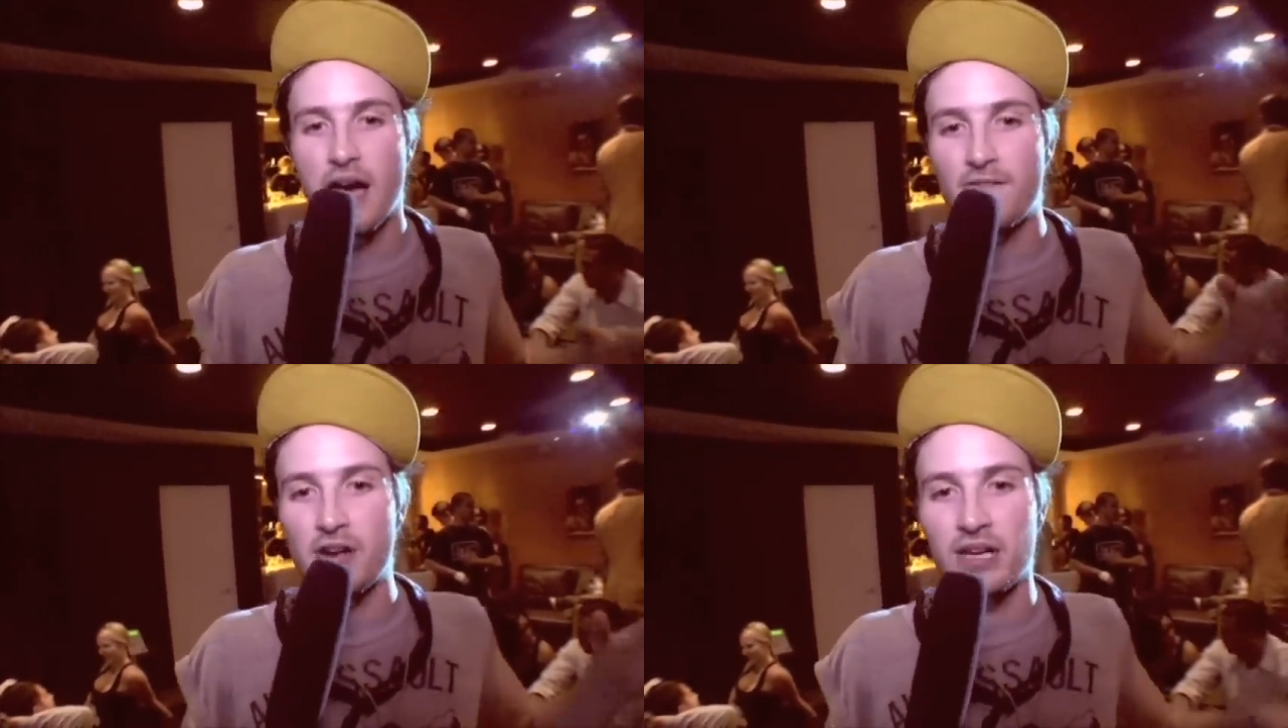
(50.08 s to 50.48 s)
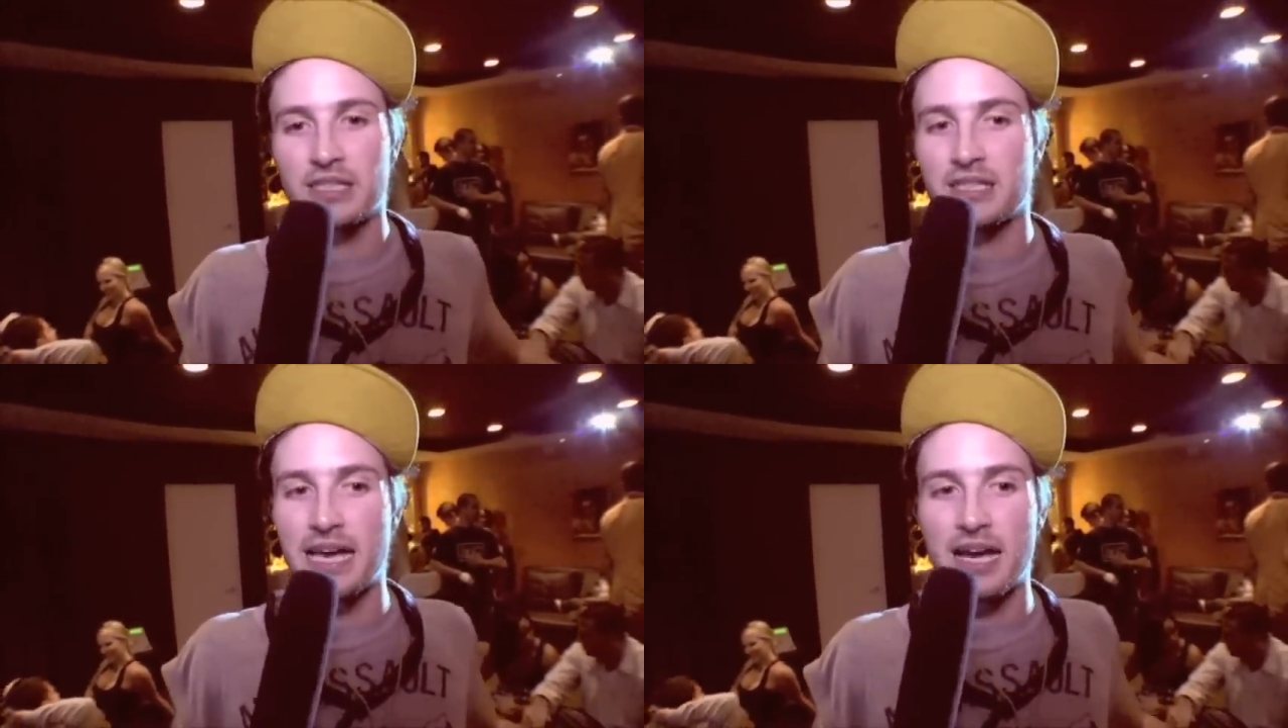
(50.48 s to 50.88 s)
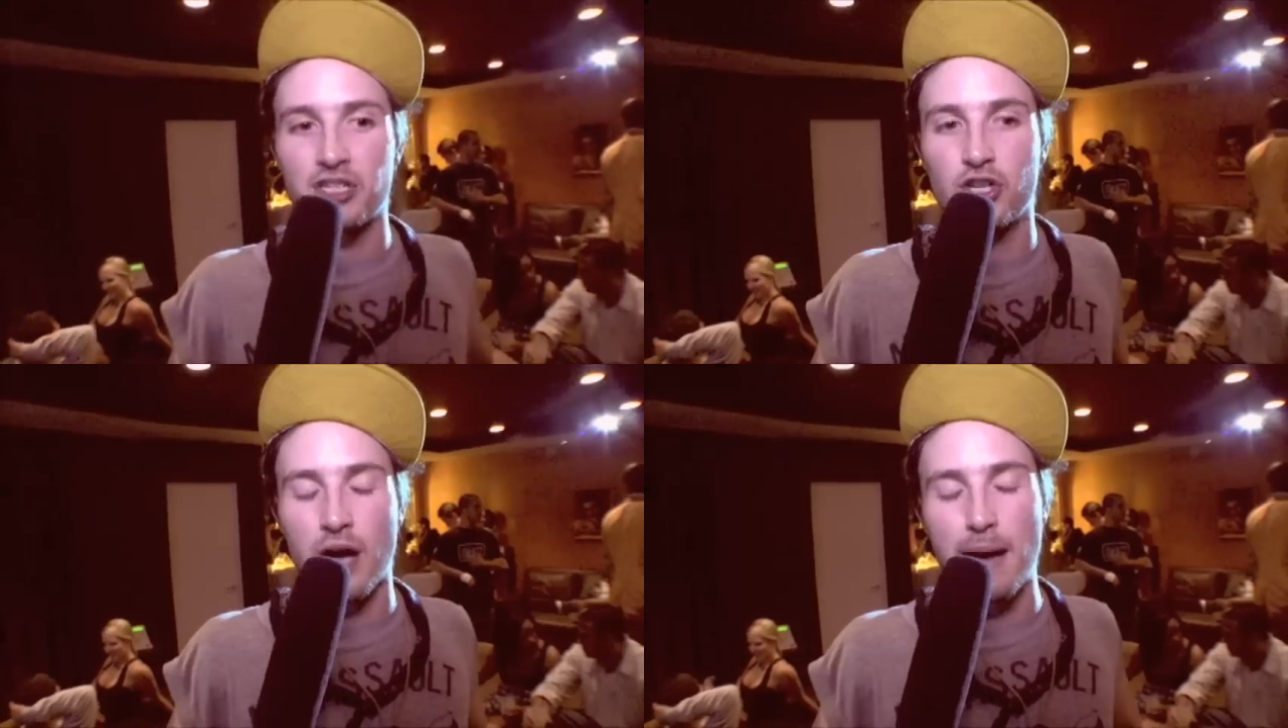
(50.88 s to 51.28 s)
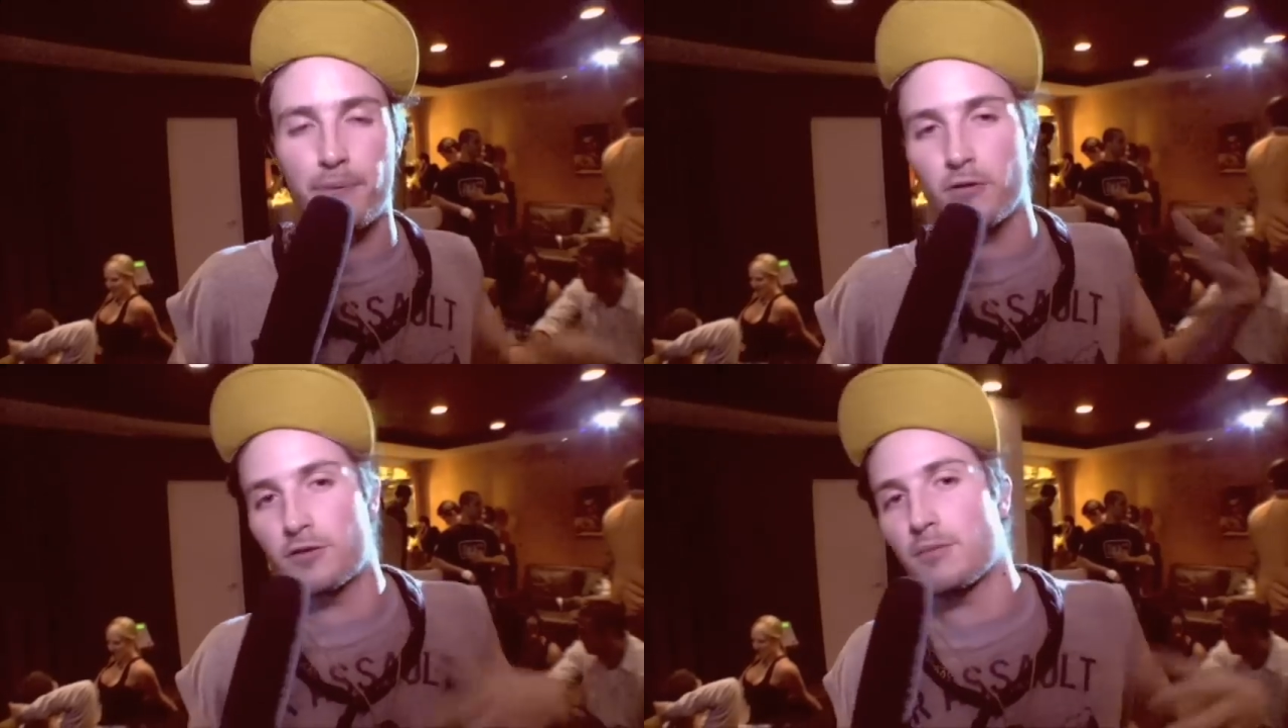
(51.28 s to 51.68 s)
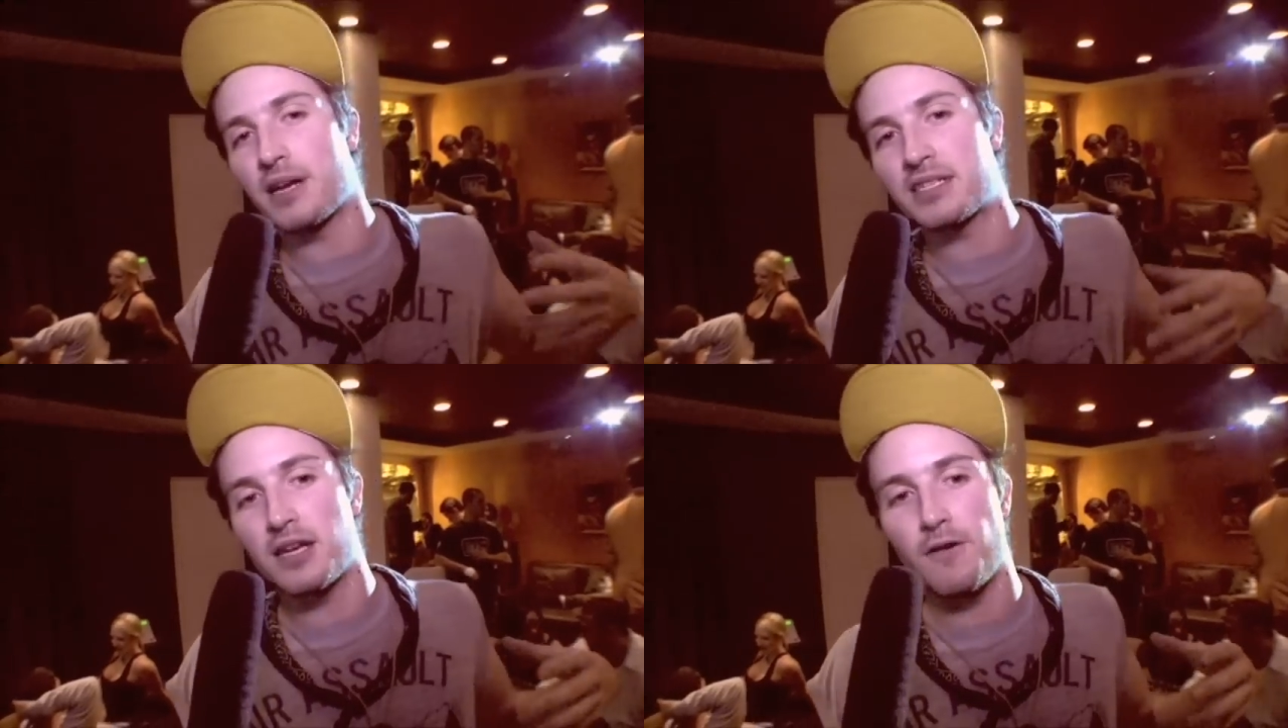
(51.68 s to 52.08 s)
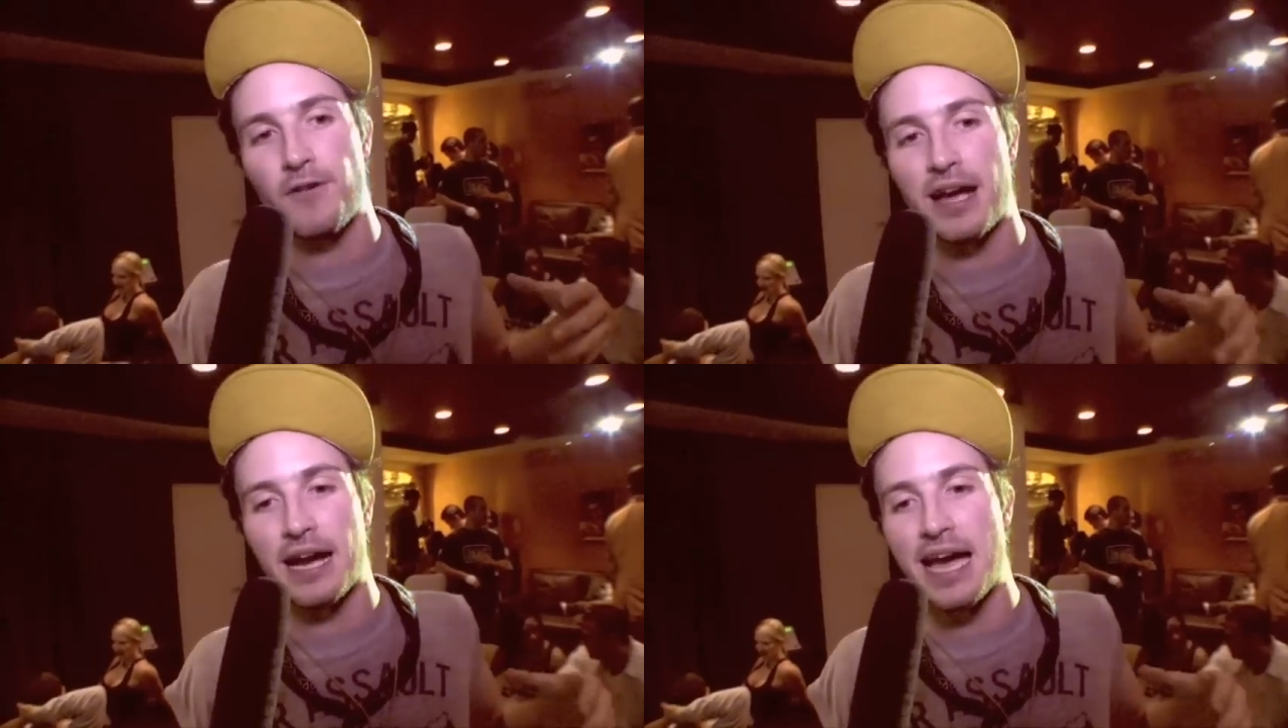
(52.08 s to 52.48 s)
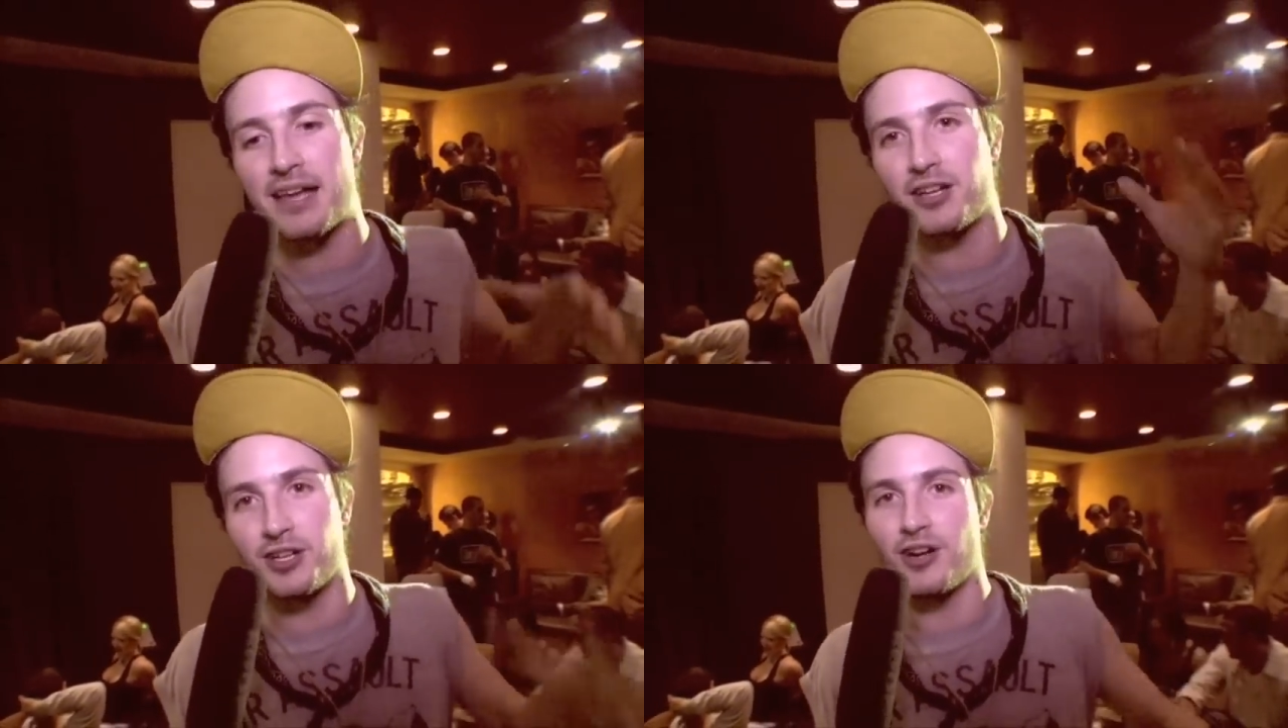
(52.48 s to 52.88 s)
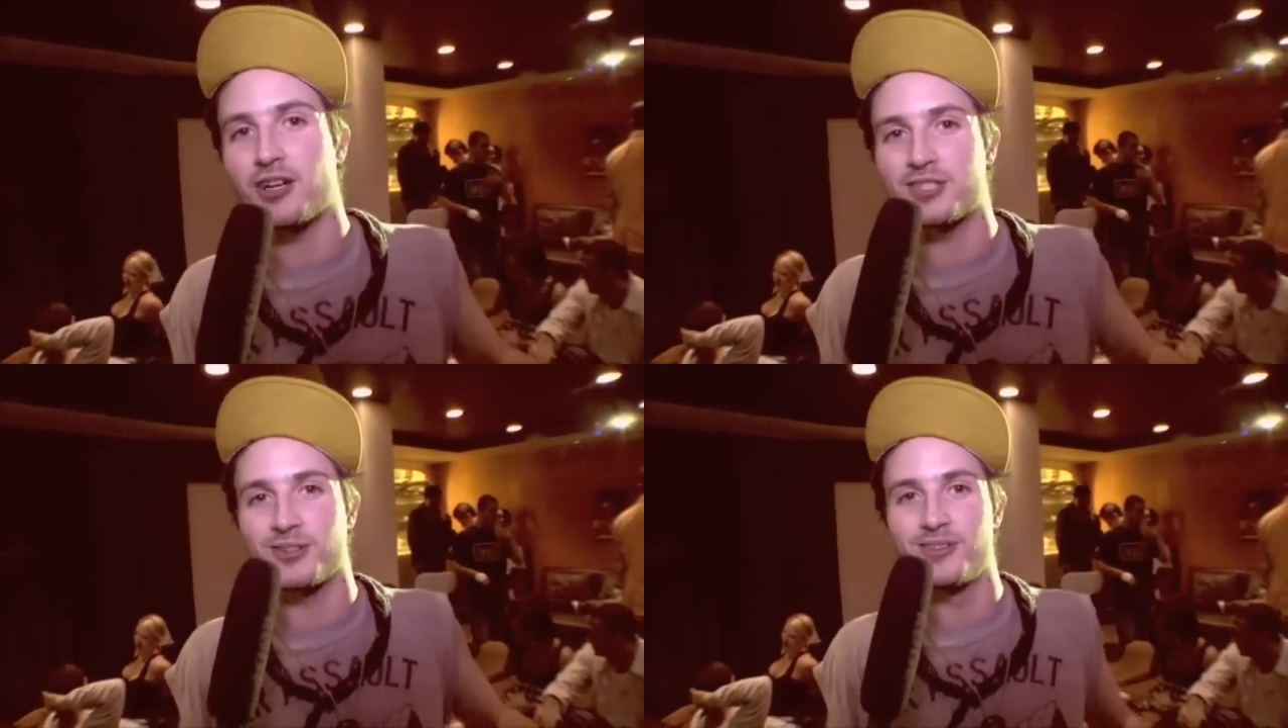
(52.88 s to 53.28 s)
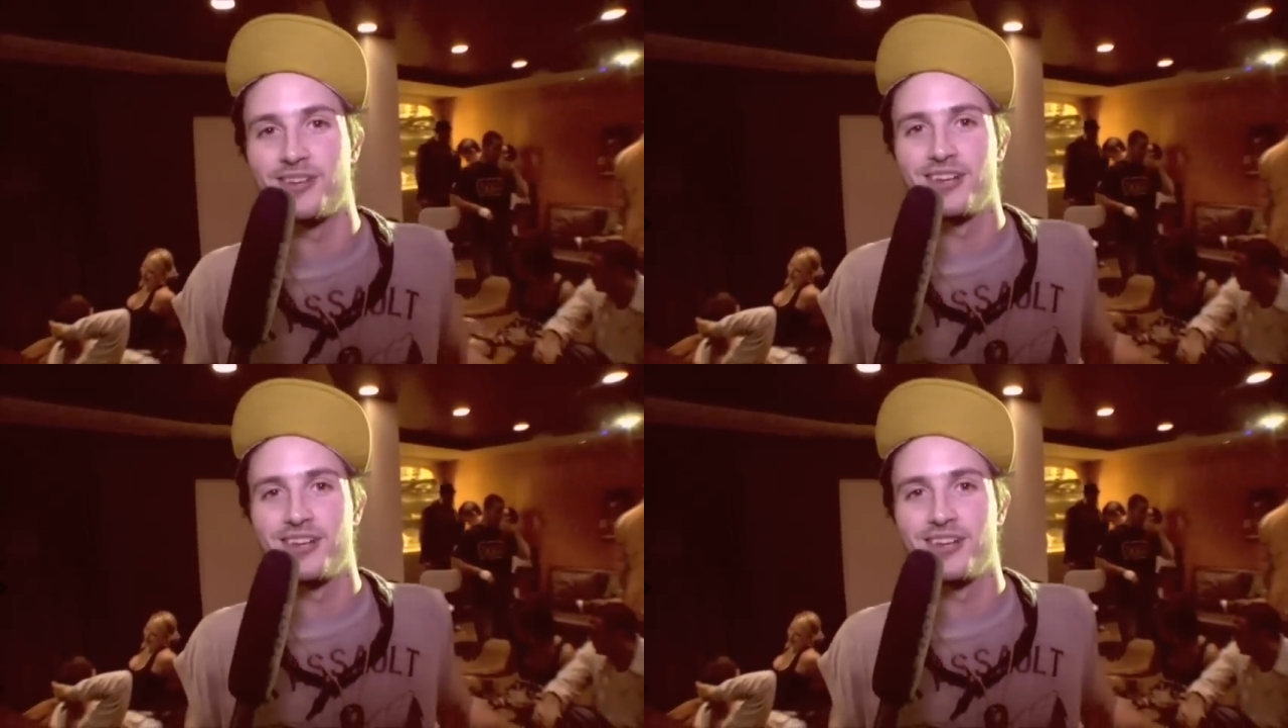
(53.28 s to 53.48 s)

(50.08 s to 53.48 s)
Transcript: I felt like today I I proved to myself I, I had a good hustle.